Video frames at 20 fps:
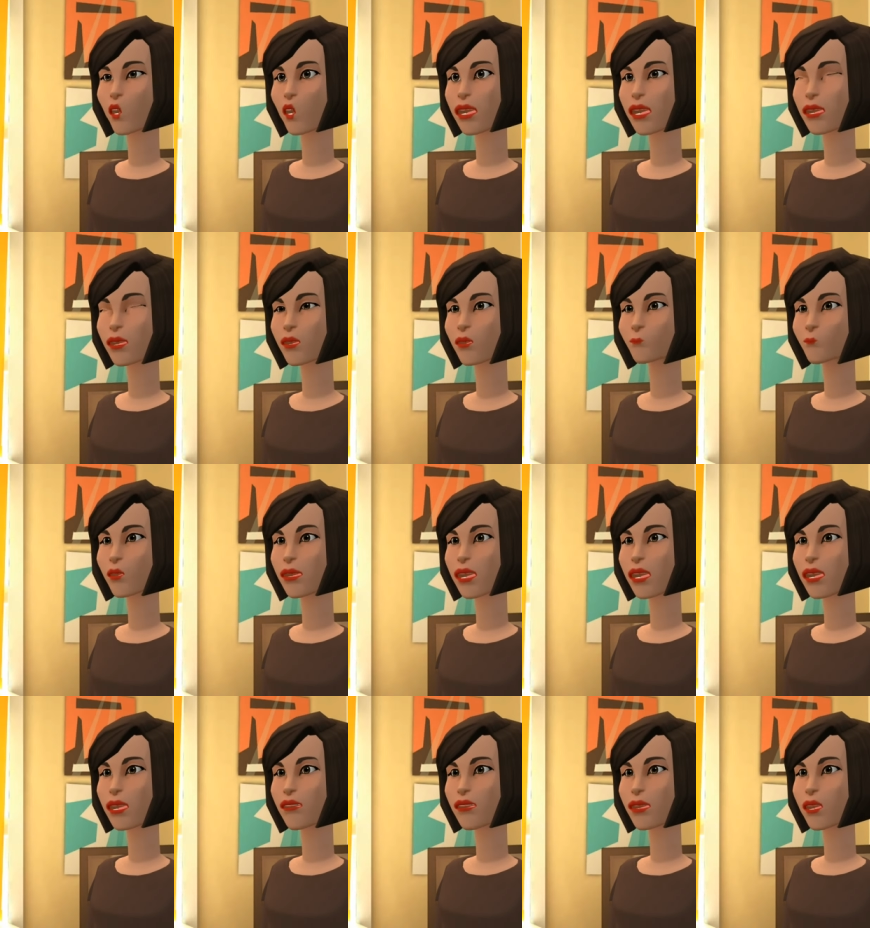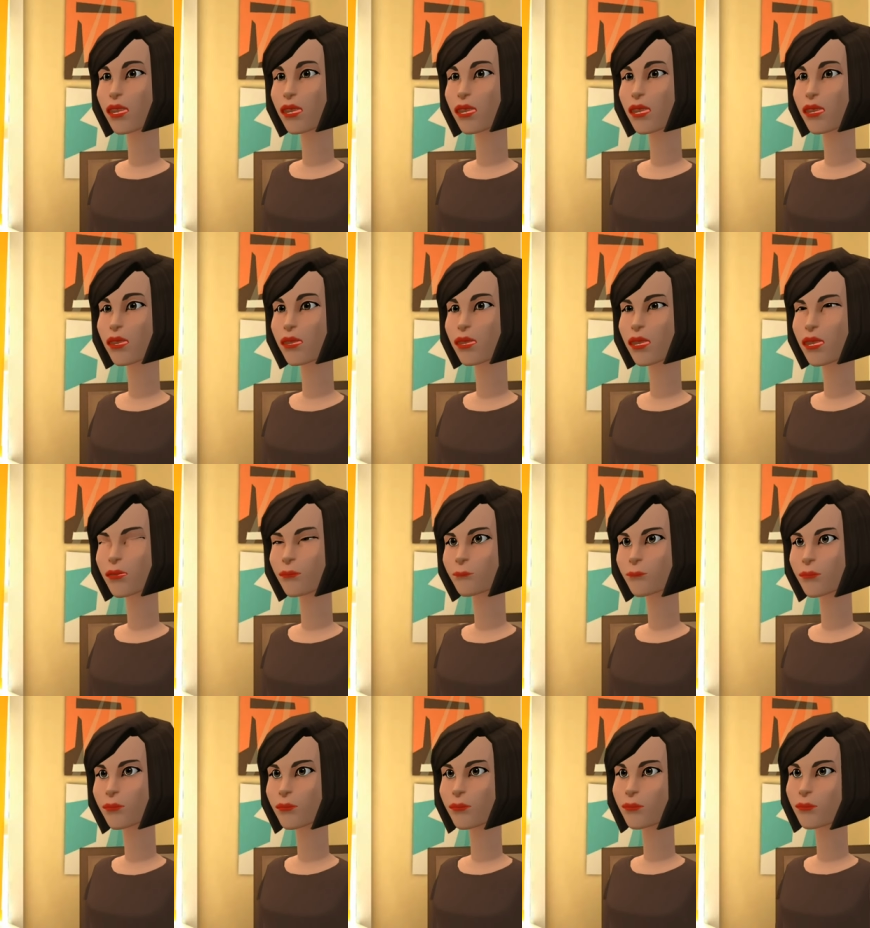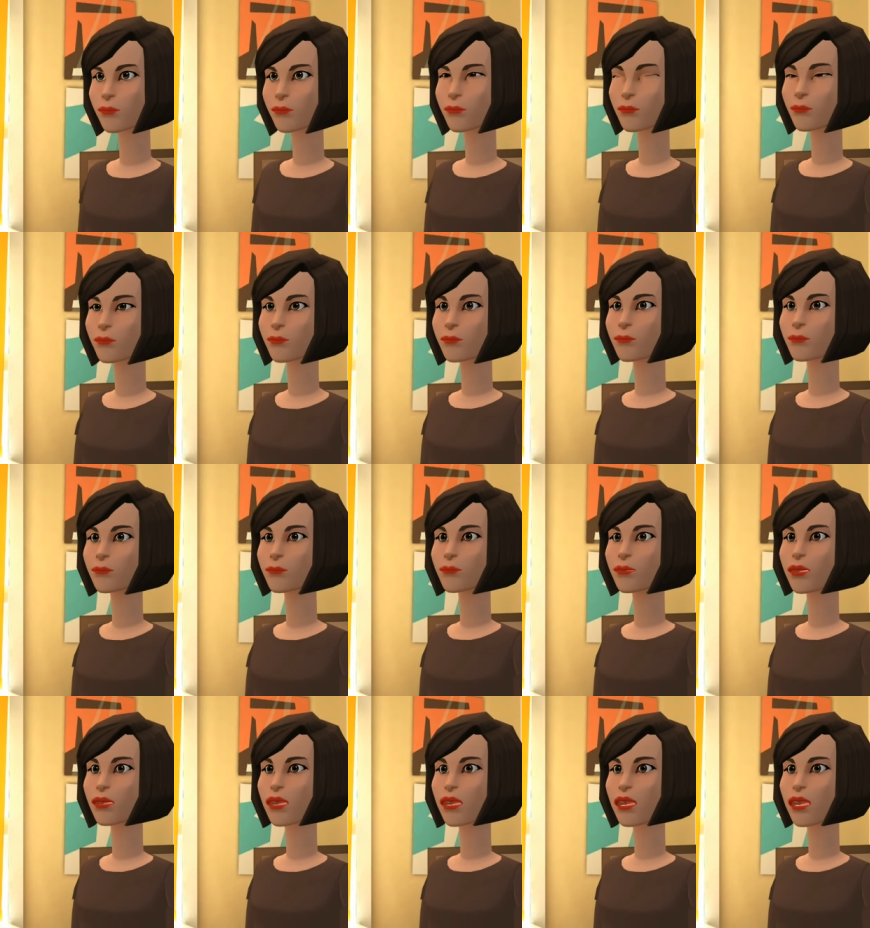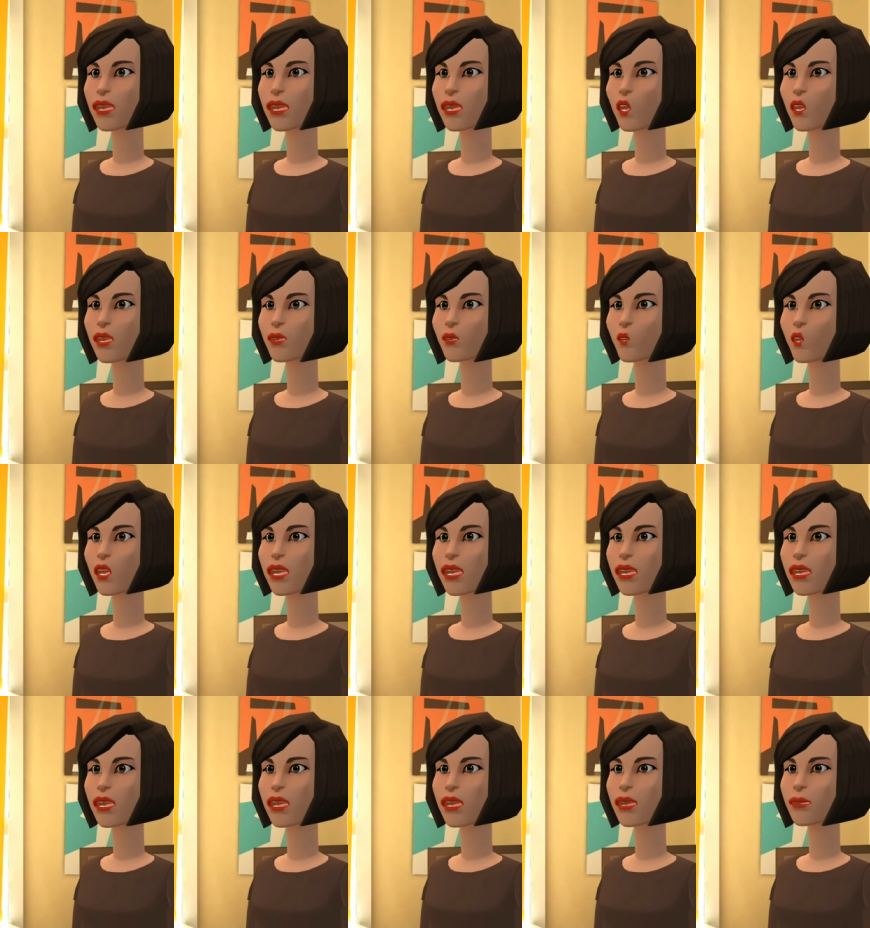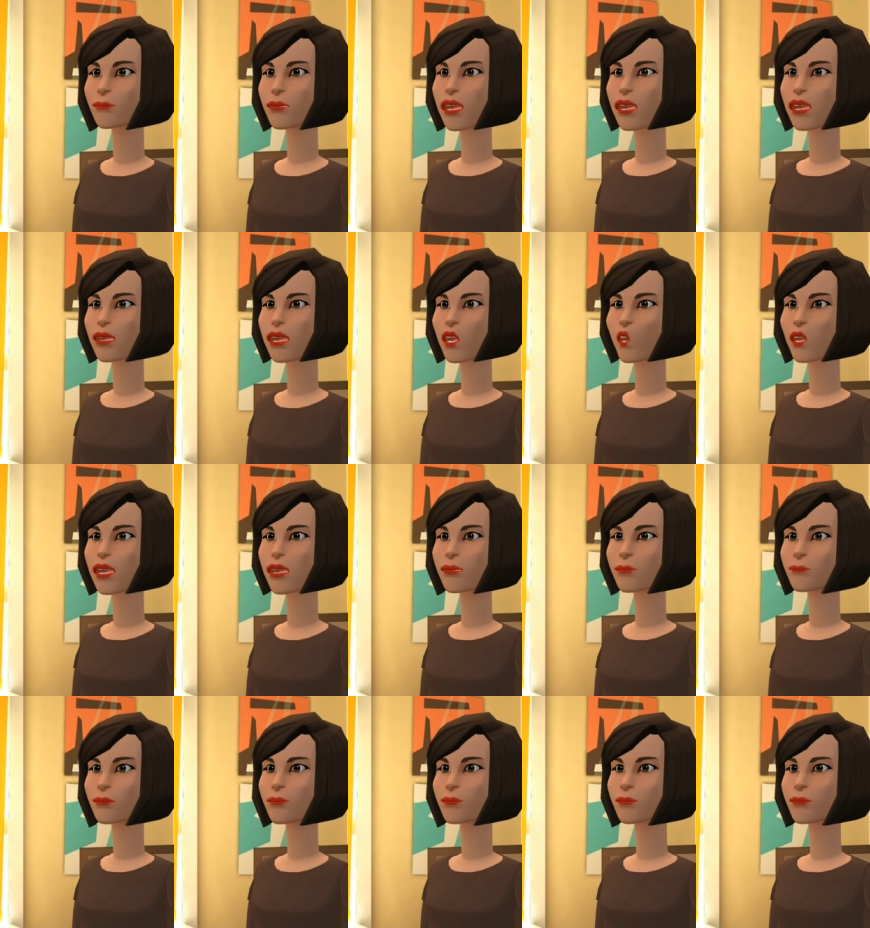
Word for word: the role play after that time. I'll let you know when three minutes are up.